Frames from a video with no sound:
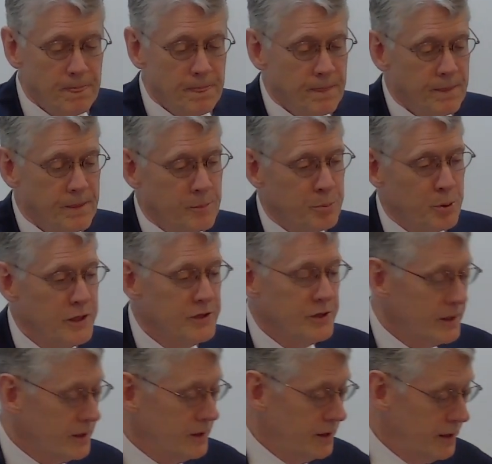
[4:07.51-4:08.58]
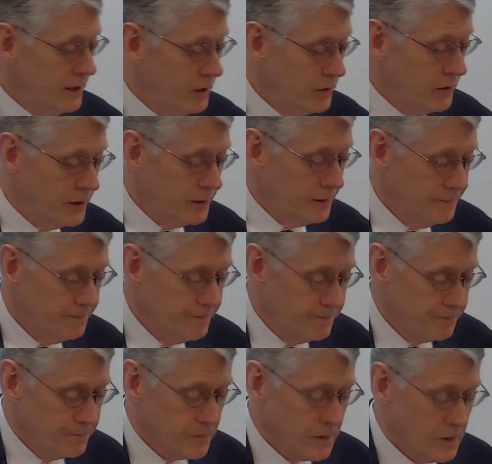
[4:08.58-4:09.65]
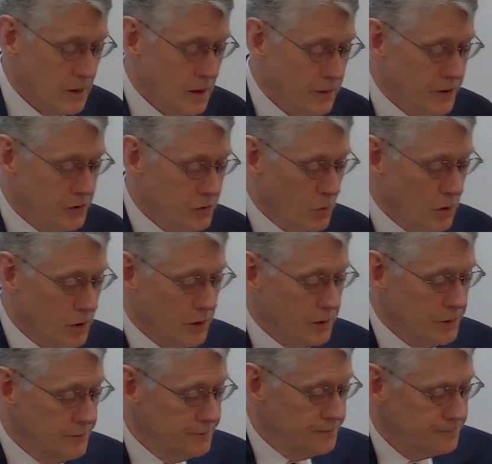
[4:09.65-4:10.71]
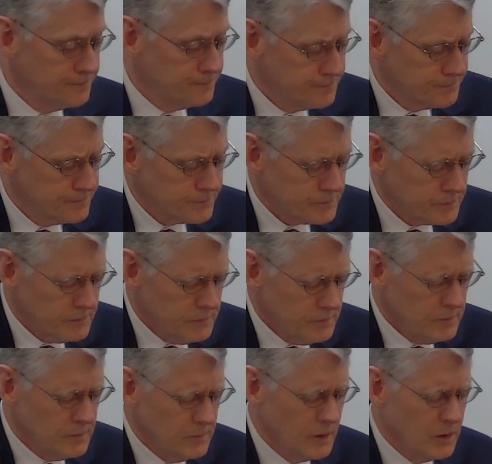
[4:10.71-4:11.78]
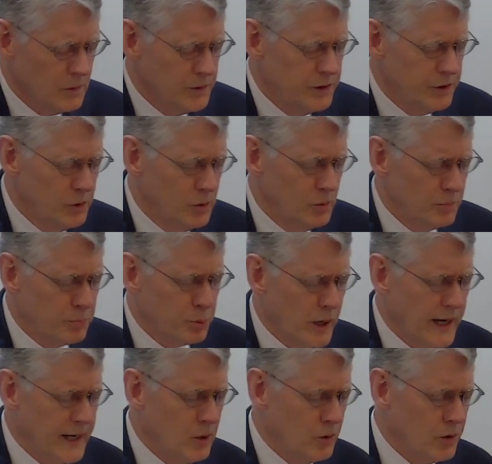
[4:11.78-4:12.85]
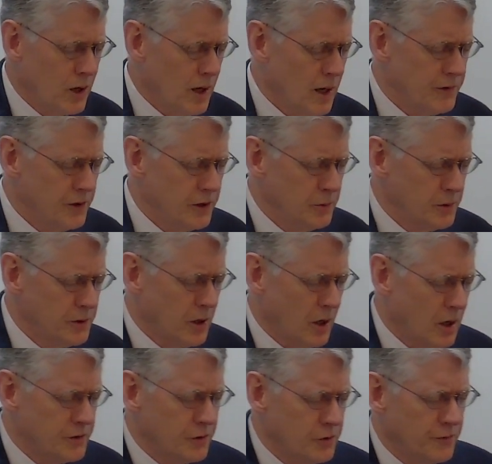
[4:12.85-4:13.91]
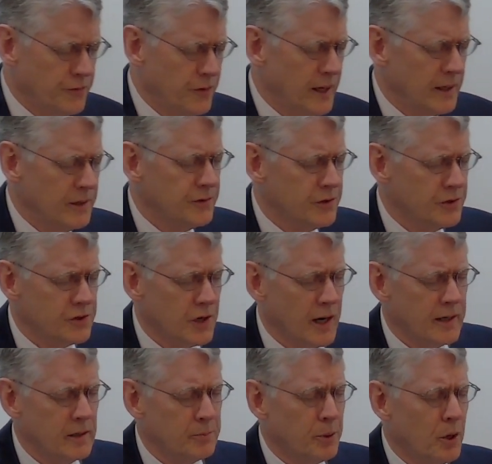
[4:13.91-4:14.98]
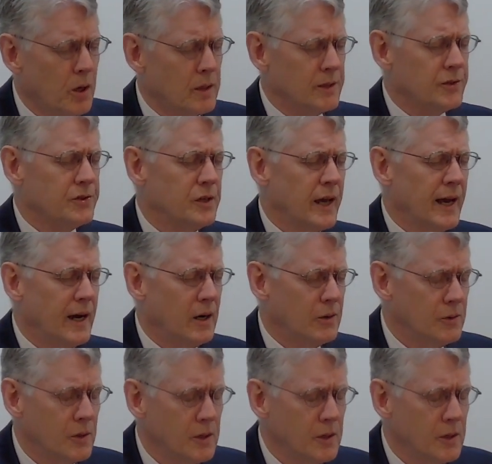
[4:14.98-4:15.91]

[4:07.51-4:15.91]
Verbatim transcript: the preaching and the hearing of His word. We do pray, O God, that you would cause your face to shine upon us now.